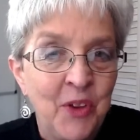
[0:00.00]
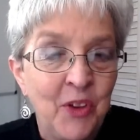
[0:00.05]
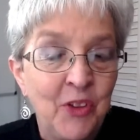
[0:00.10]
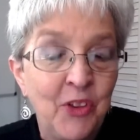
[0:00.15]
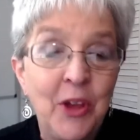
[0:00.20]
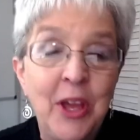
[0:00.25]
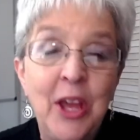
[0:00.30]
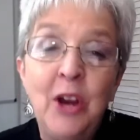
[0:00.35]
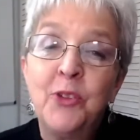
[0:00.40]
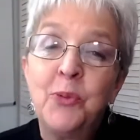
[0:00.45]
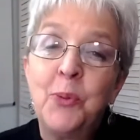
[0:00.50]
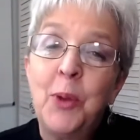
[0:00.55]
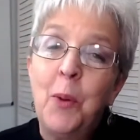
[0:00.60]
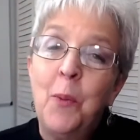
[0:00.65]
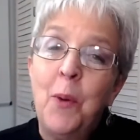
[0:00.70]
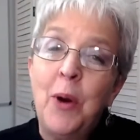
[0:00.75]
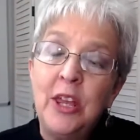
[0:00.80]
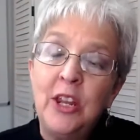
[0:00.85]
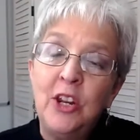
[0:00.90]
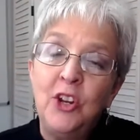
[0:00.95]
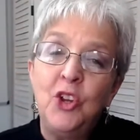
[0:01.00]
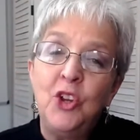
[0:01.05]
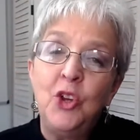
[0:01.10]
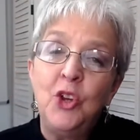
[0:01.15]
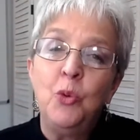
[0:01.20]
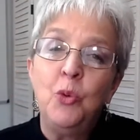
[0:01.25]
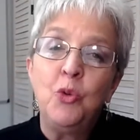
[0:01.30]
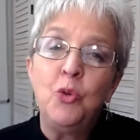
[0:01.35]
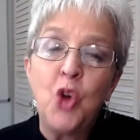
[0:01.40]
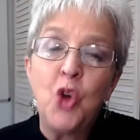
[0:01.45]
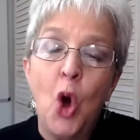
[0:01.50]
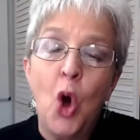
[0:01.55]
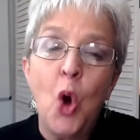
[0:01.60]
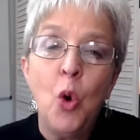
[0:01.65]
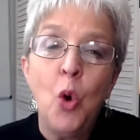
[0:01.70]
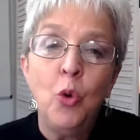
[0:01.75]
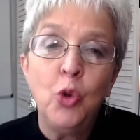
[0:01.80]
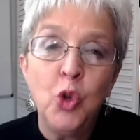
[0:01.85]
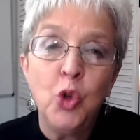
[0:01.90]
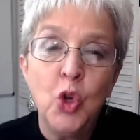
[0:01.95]
So here's what I want you to do.
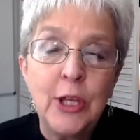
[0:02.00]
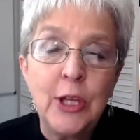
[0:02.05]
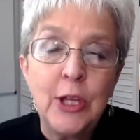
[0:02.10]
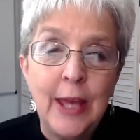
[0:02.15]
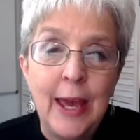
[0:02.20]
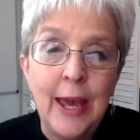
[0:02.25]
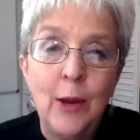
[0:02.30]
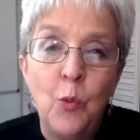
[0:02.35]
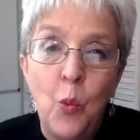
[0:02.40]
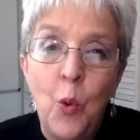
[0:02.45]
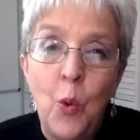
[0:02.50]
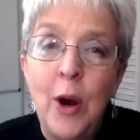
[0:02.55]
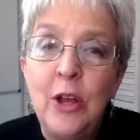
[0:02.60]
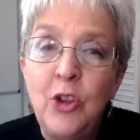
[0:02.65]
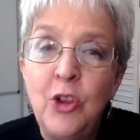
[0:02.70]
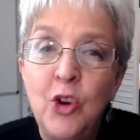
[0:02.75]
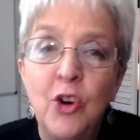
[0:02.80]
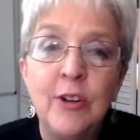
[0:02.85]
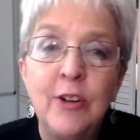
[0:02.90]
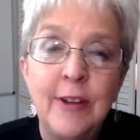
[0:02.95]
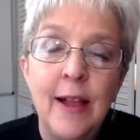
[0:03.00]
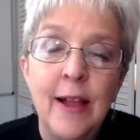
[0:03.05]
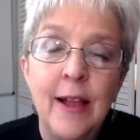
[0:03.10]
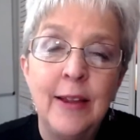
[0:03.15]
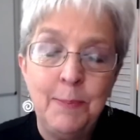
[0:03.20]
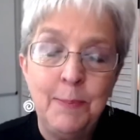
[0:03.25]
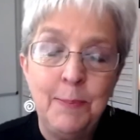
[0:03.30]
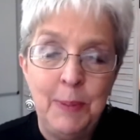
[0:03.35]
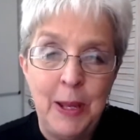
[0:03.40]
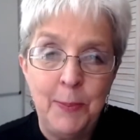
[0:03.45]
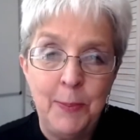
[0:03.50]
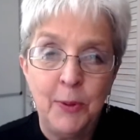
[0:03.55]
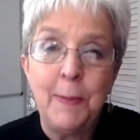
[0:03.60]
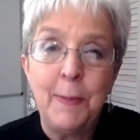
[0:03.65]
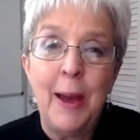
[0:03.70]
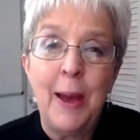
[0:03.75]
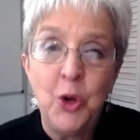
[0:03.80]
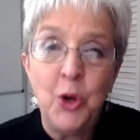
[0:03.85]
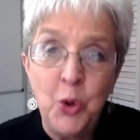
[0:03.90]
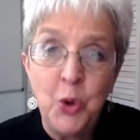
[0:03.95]
Go look at what you're telling people
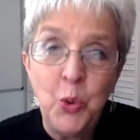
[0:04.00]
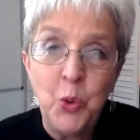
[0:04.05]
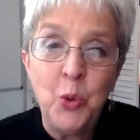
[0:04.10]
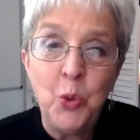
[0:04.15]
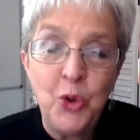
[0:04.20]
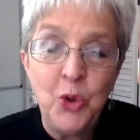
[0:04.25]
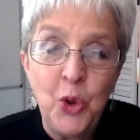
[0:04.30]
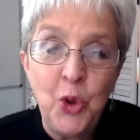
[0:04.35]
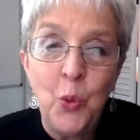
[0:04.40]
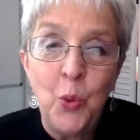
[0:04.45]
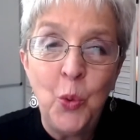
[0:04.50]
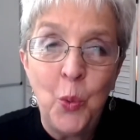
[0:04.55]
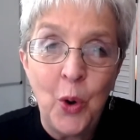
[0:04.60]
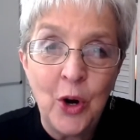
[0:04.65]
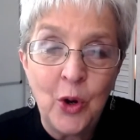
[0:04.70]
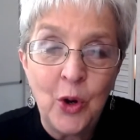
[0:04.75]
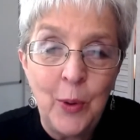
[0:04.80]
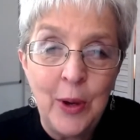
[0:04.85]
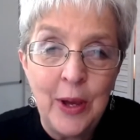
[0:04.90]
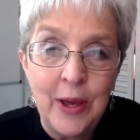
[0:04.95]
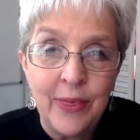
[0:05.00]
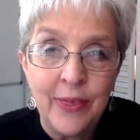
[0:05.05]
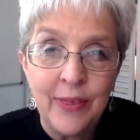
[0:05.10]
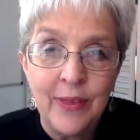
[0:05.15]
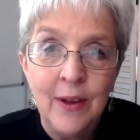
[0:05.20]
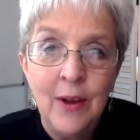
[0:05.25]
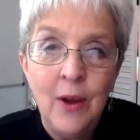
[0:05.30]
about who you work with.